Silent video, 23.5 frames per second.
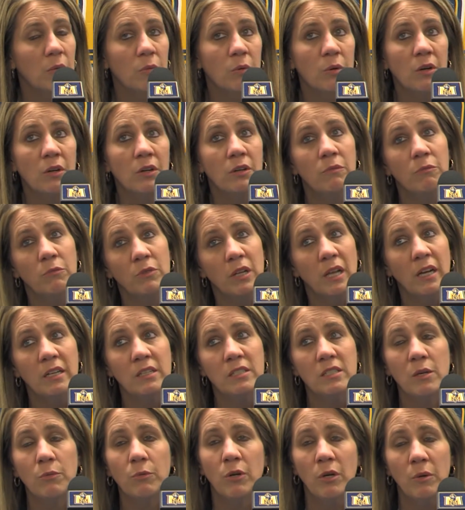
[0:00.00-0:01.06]
We're going
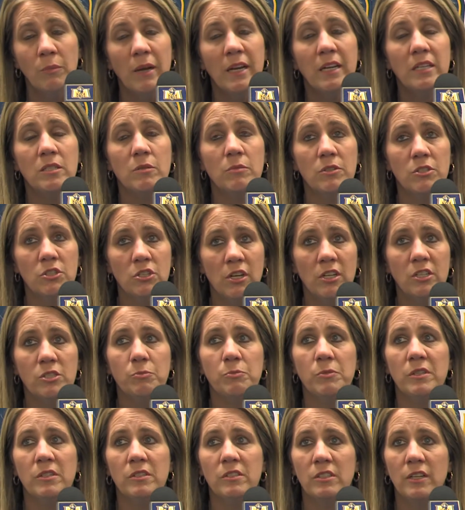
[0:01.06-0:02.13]
to make some
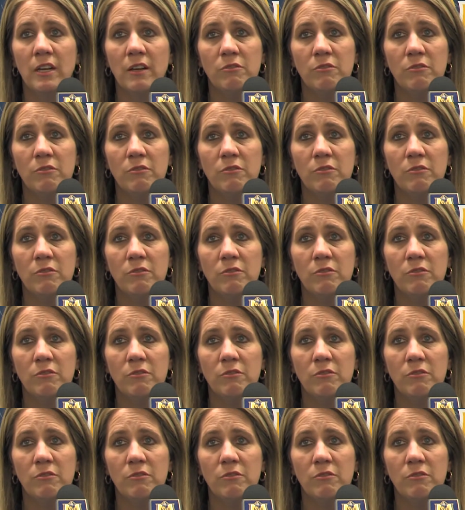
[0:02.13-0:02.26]
adjustments.